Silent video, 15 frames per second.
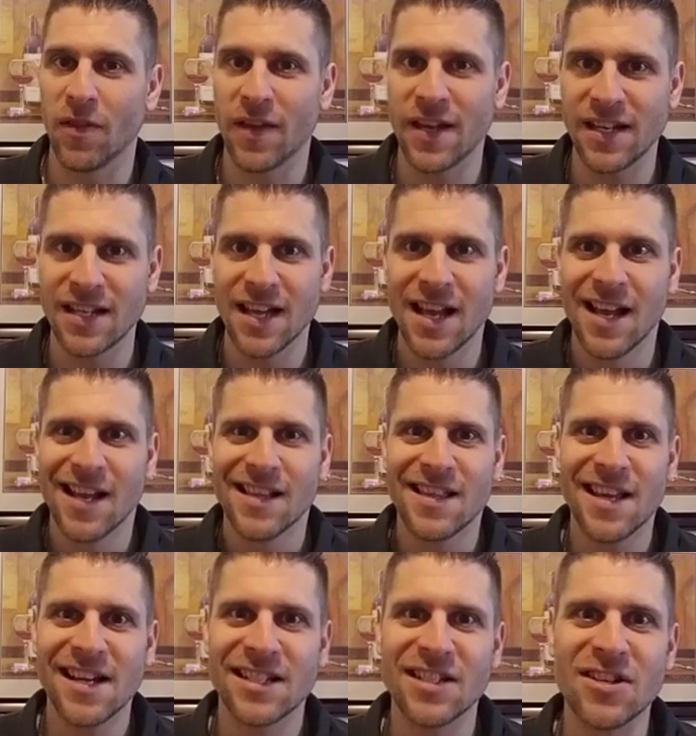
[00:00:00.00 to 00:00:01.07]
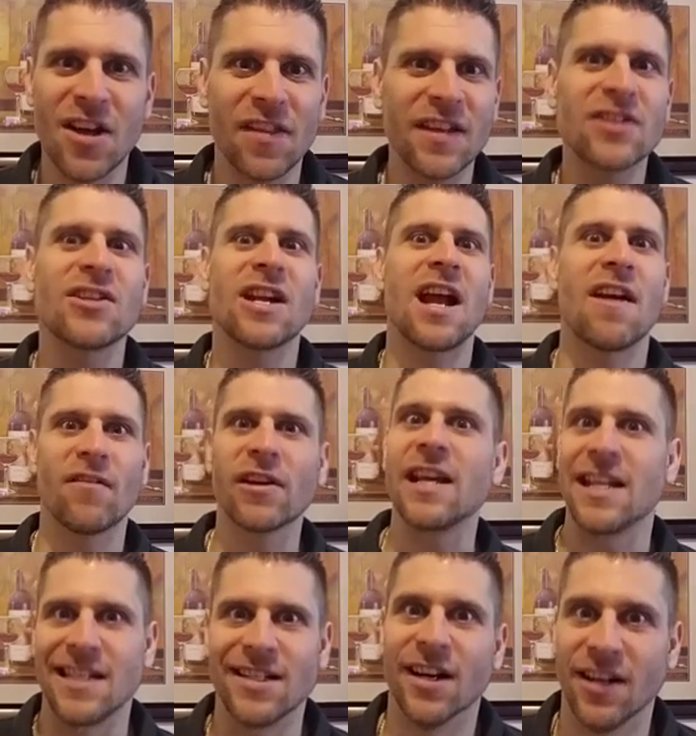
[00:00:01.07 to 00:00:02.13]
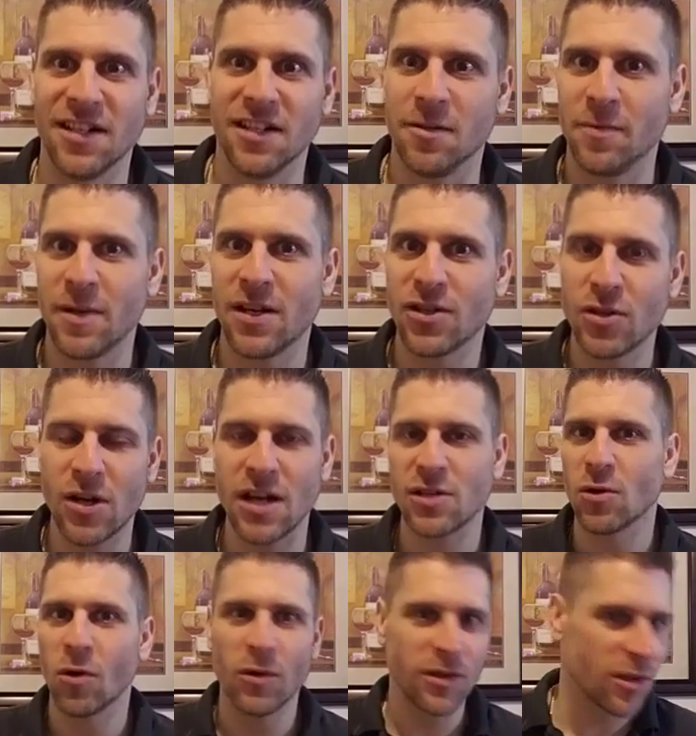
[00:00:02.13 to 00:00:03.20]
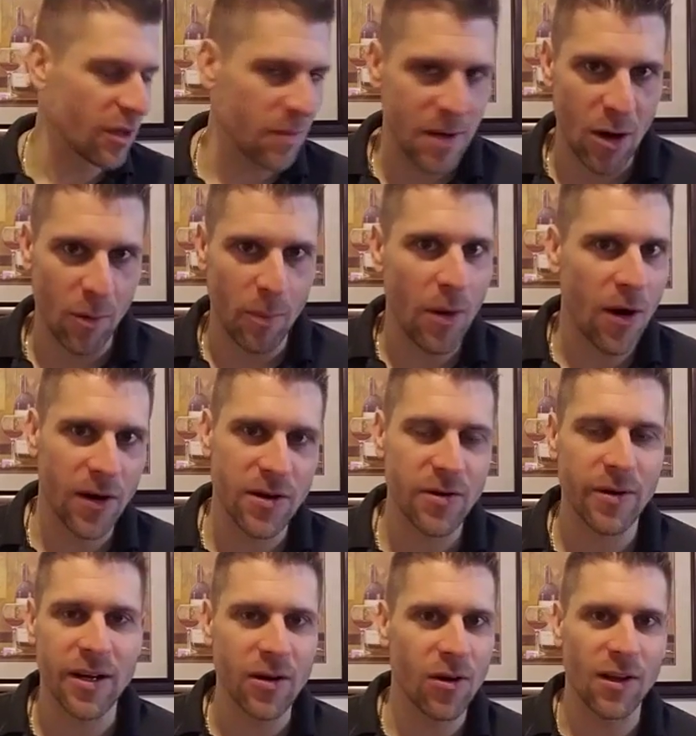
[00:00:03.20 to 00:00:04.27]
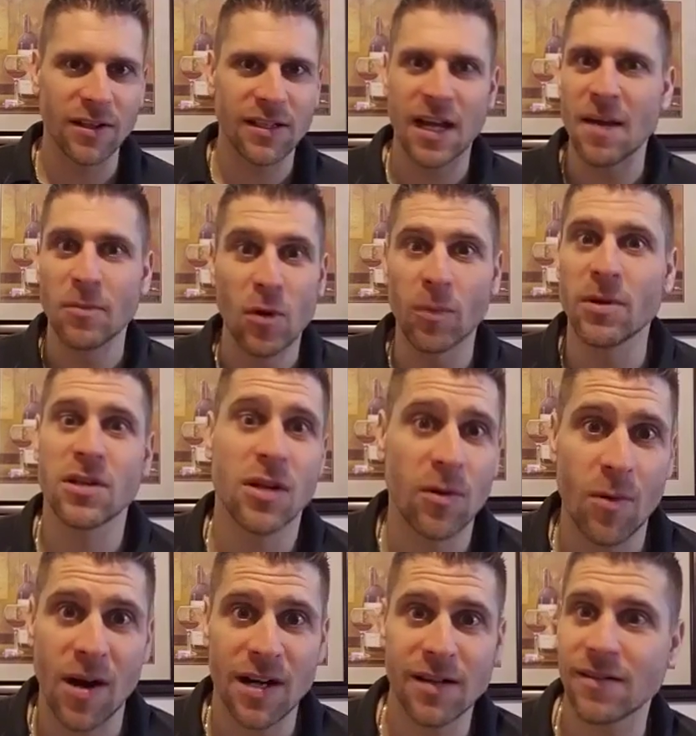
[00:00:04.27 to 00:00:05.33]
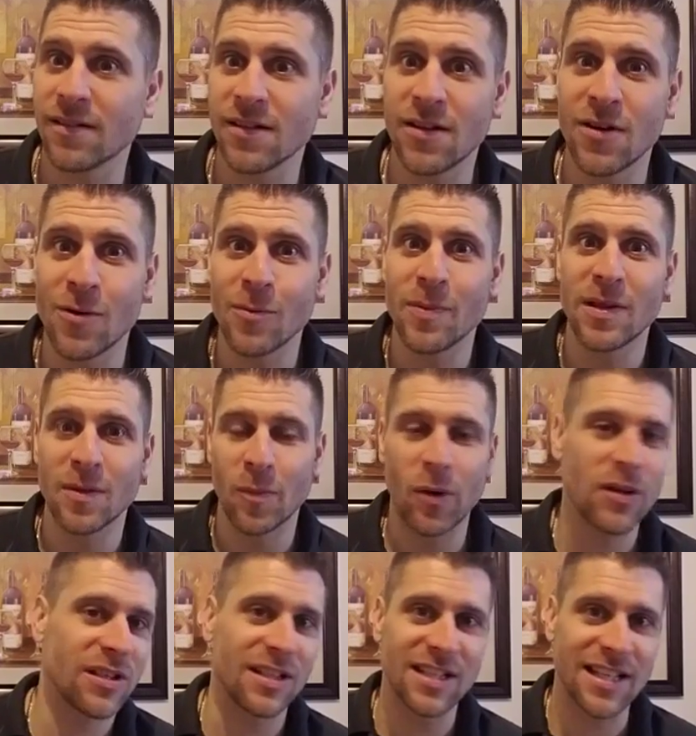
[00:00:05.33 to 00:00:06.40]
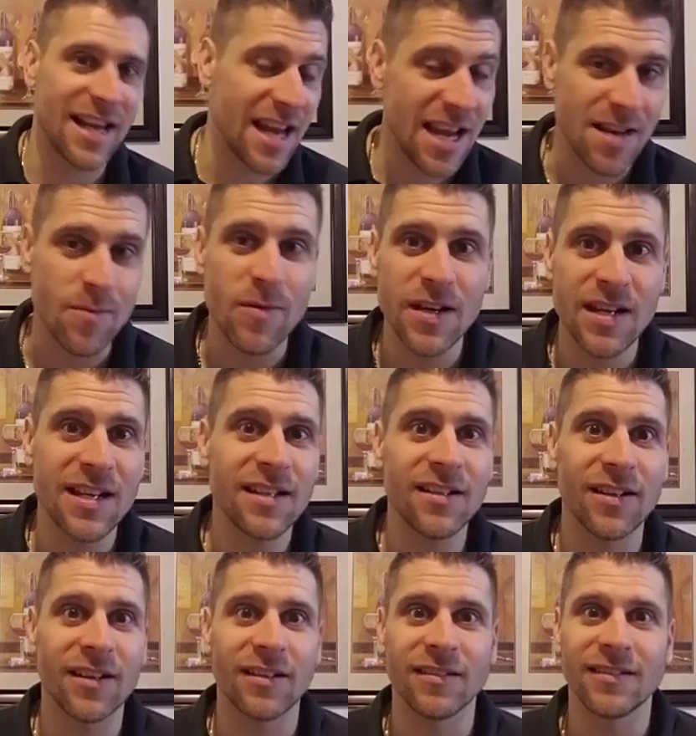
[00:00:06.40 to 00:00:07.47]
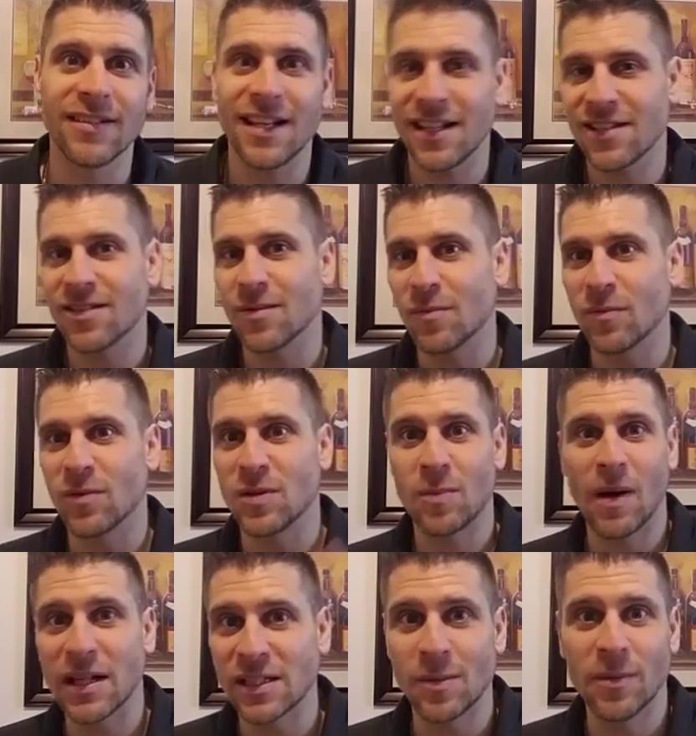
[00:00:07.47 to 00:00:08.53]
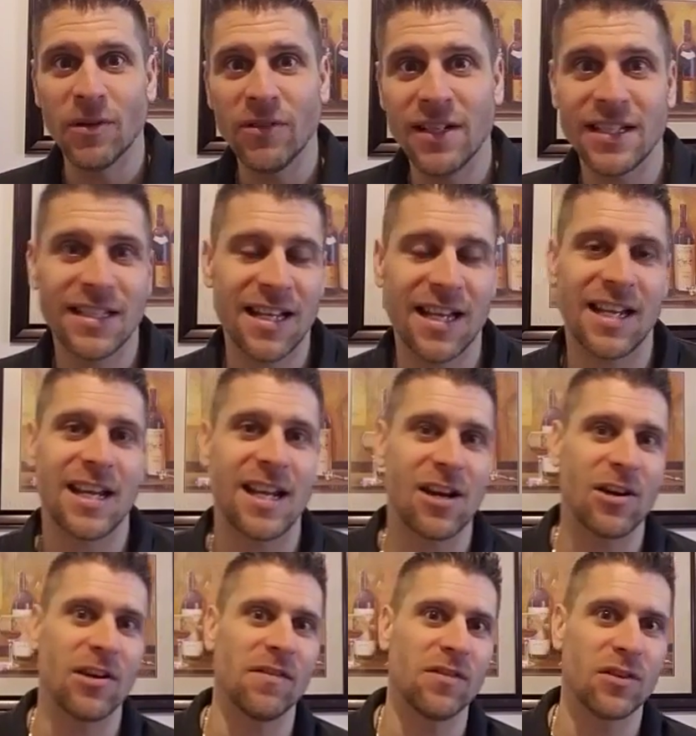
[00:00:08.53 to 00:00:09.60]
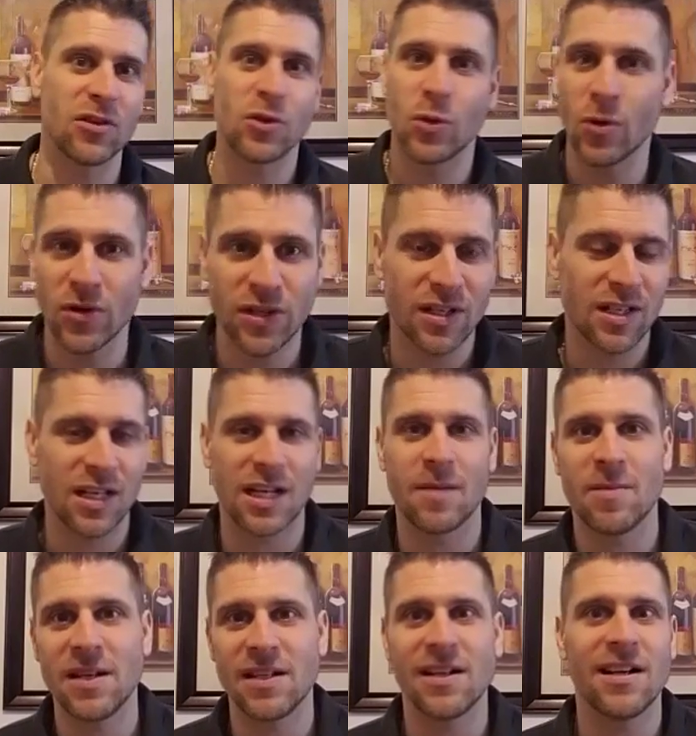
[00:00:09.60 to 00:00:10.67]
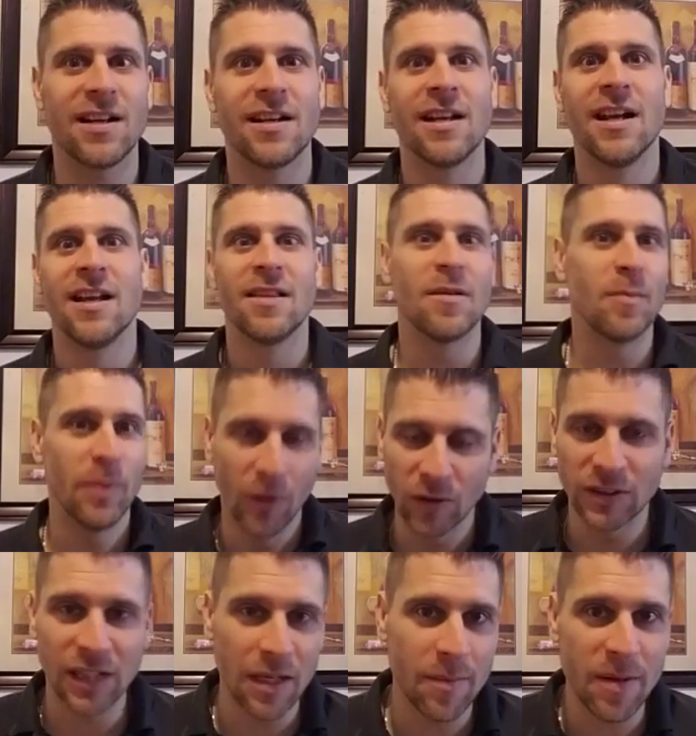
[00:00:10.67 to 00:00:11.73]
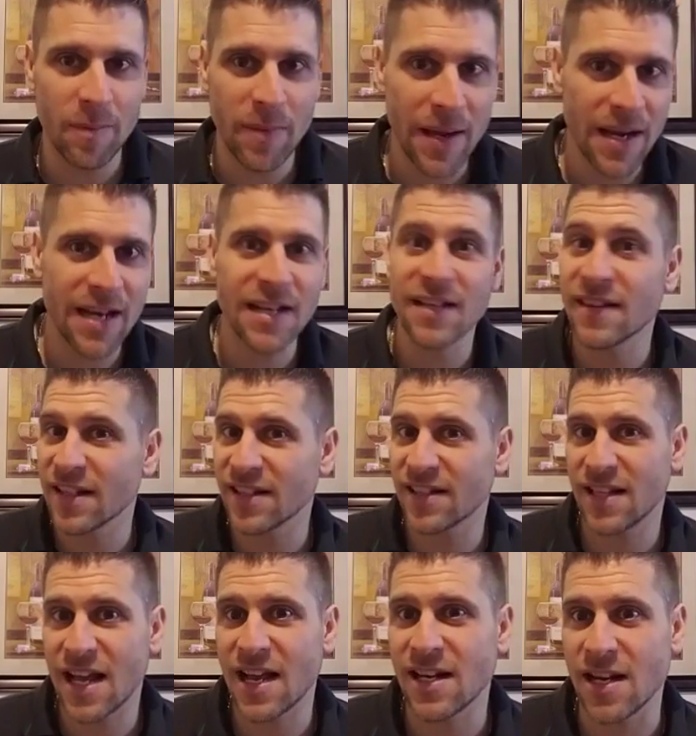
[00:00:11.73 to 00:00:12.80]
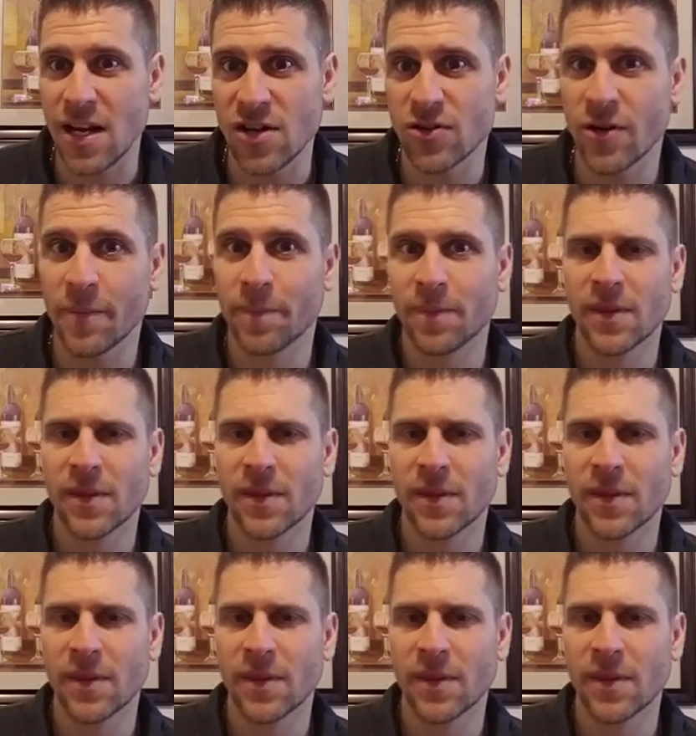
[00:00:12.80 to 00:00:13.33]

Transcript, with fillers: Things, things, nothing's going to ever get done because you guys are always going to be out partying all the time. Nobody's going to want to, you know, be the person to say, hey, we need to get some responsibilities taken care of. There's chores that's going to be done, the bill's going to be paid, and things of that nature